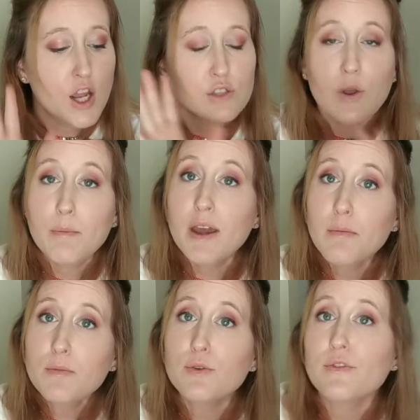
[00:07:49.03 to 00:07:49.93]
So I
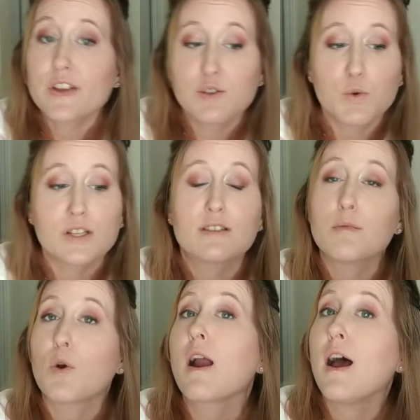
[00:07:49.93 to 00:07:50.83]
might move this one
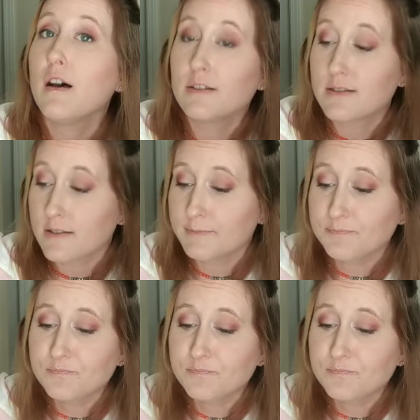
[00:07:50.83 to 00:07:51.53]
somewhere else,